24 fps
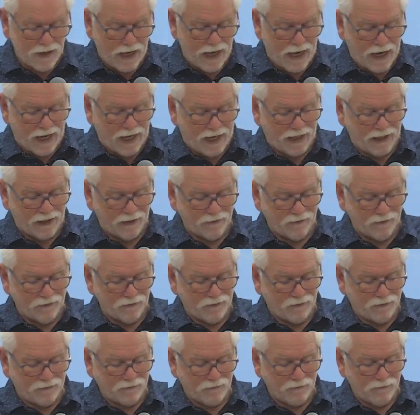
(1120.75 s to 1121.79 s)

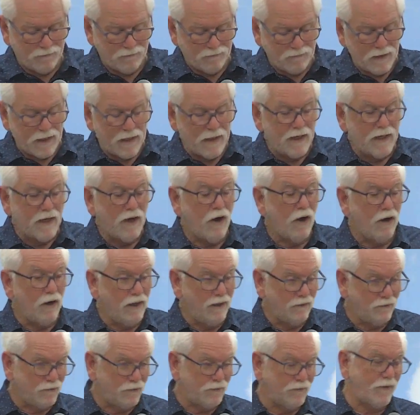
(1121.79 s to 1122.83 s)
And
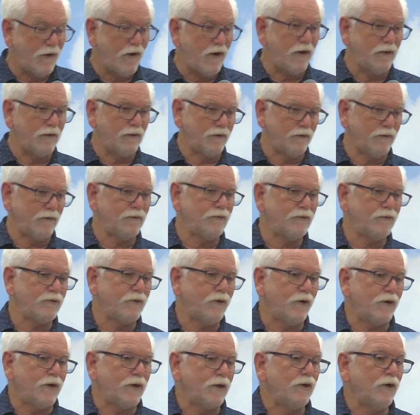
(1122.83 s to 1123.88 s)
his father
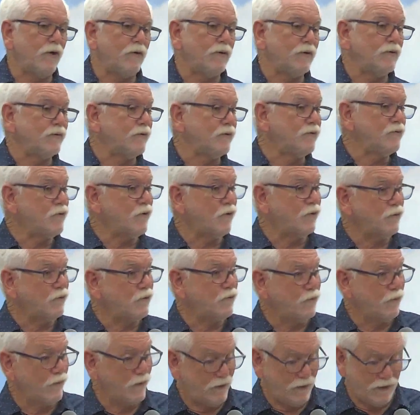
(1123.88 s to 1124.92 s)
started going to
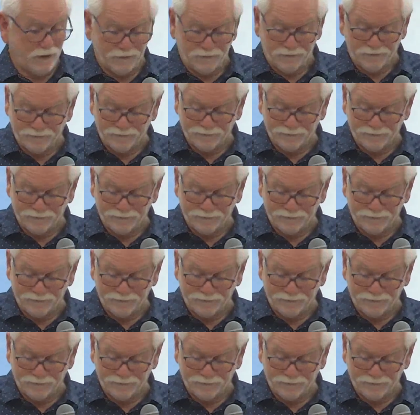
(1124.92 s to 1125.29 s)
church with him,